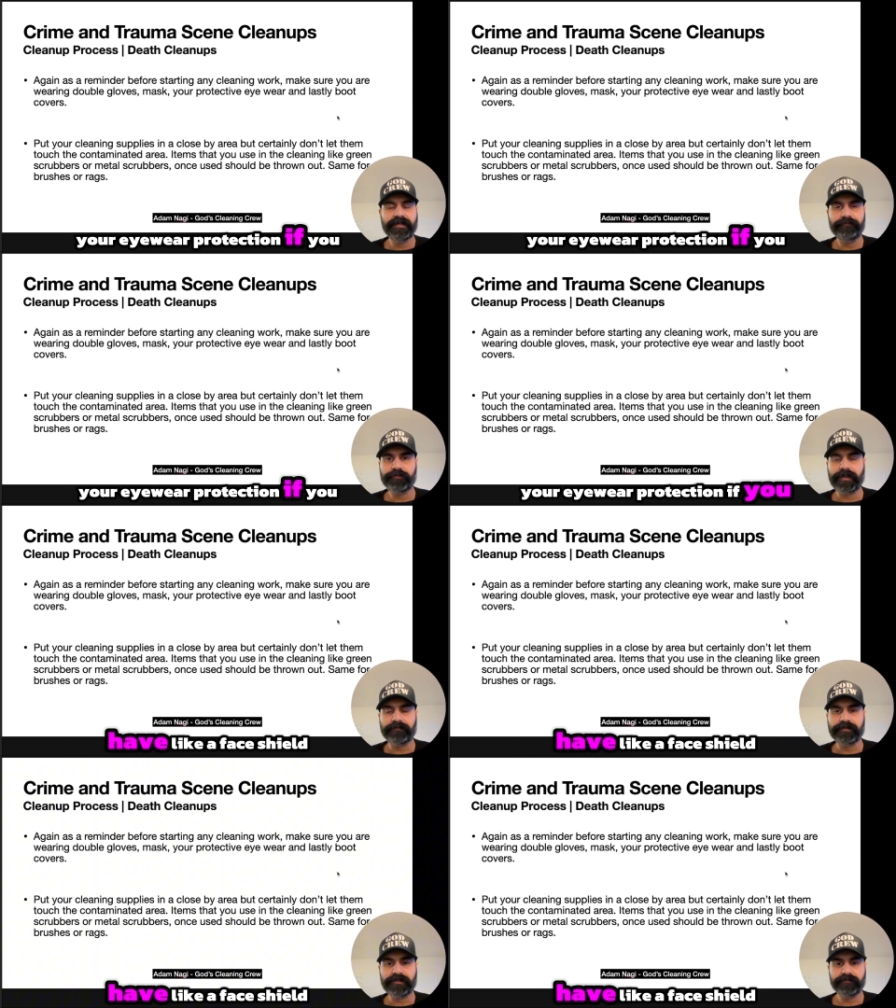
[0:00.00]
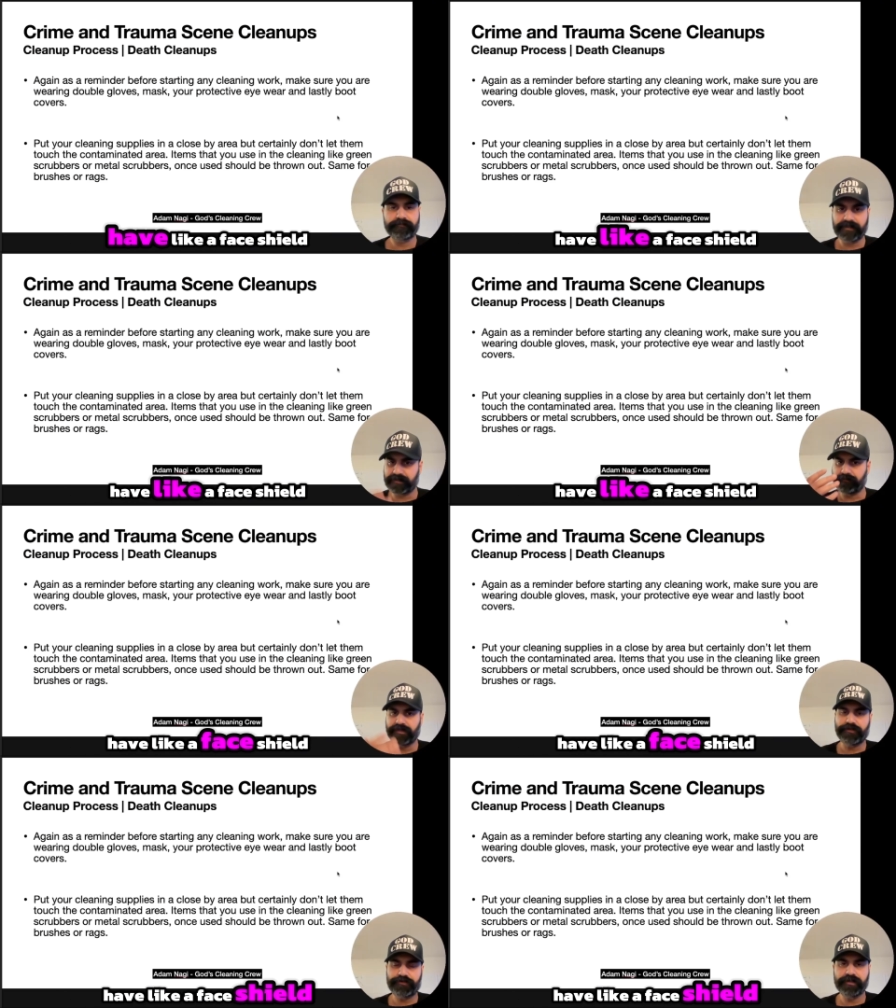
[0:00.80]
If you have like a
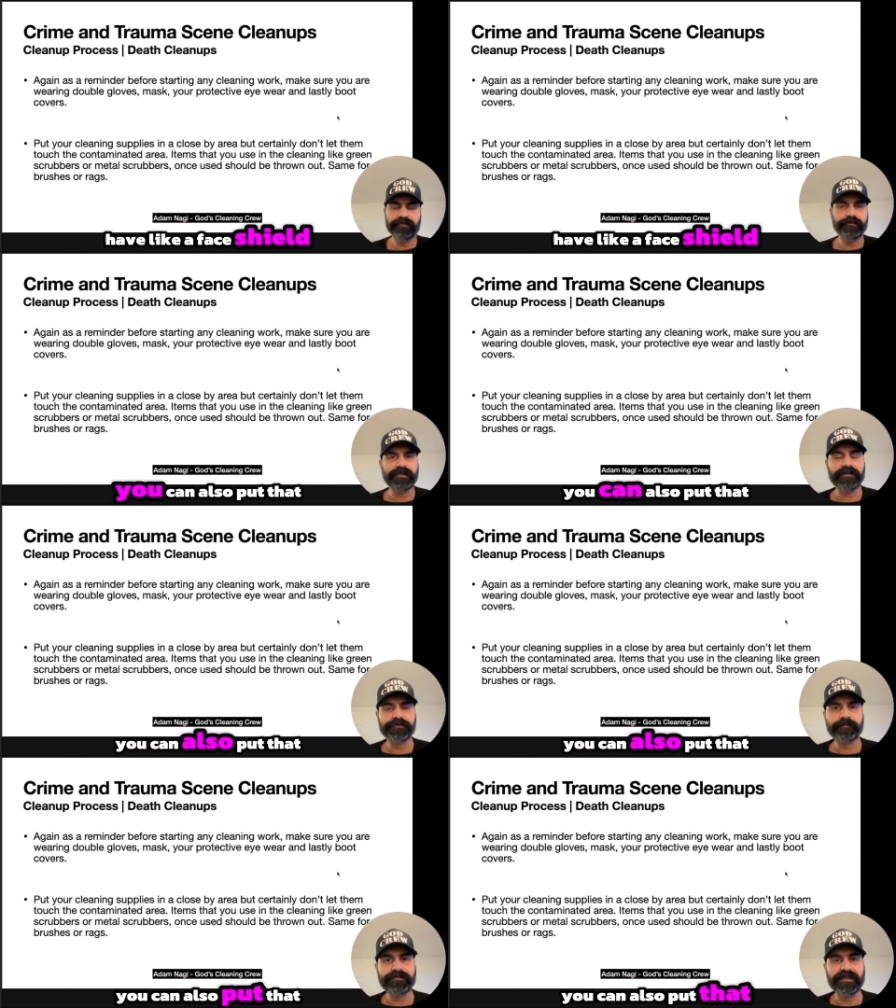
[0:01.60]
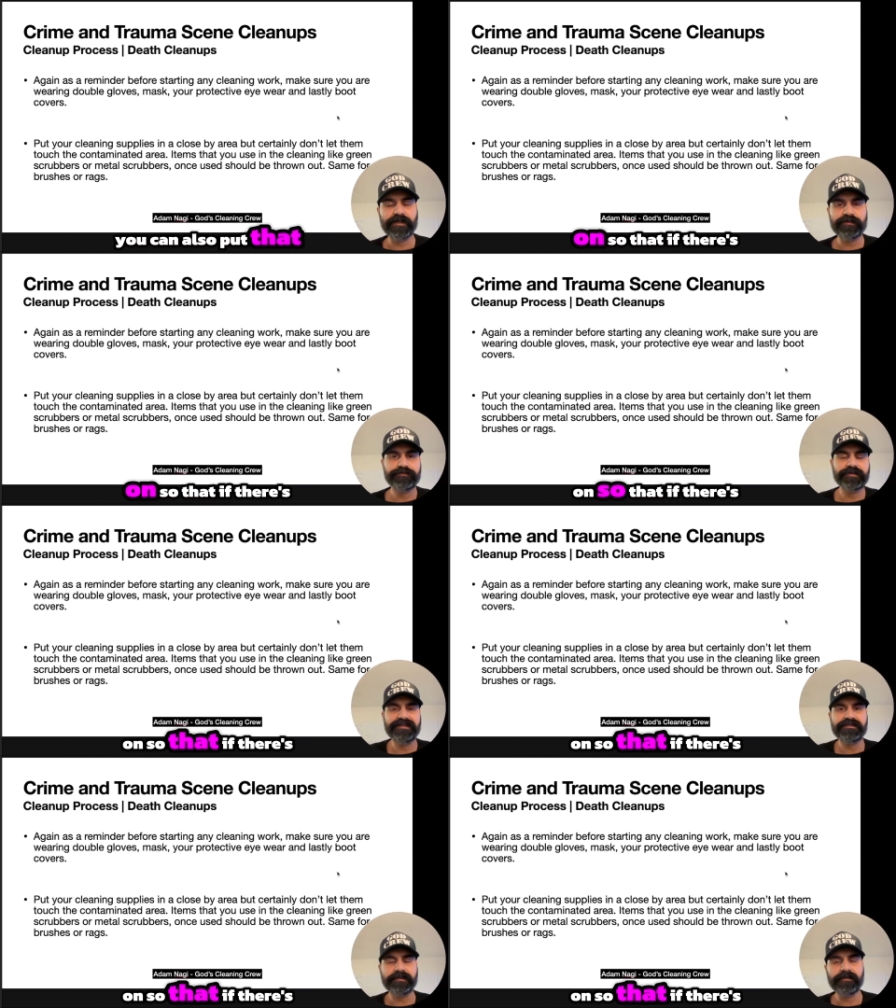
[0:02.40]
face shield, you can also put that on so
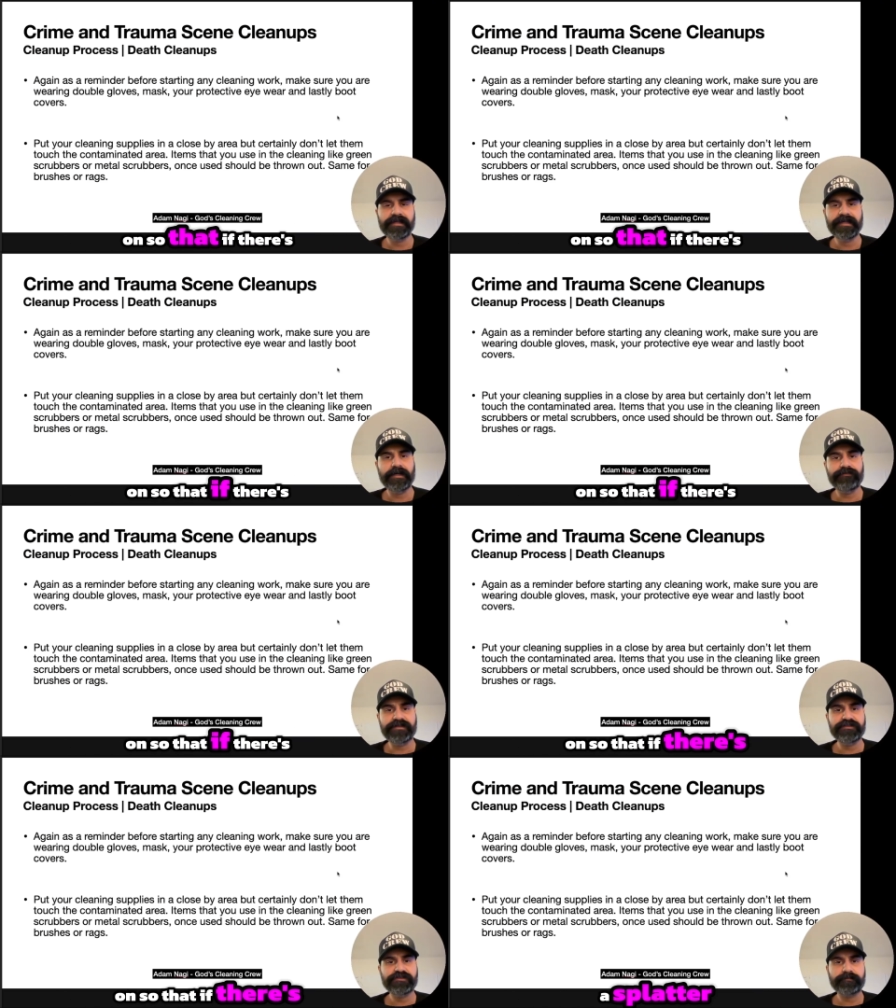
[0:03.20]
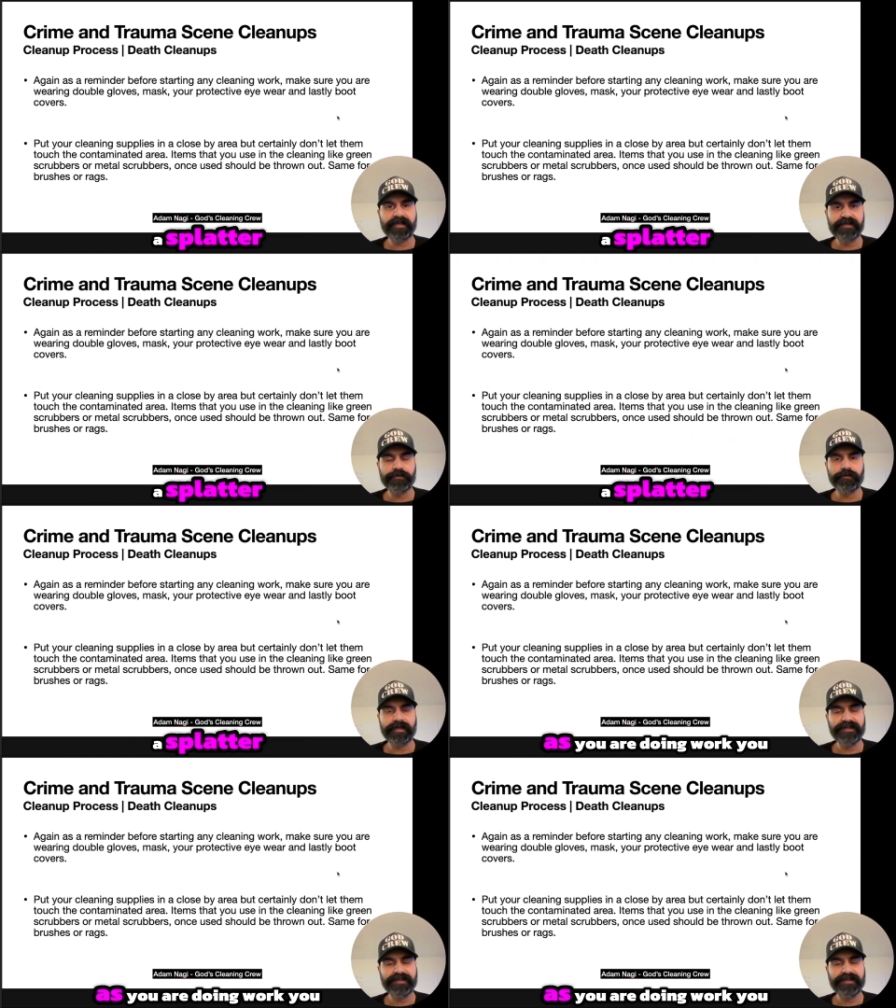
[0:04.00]
that if there's a splatter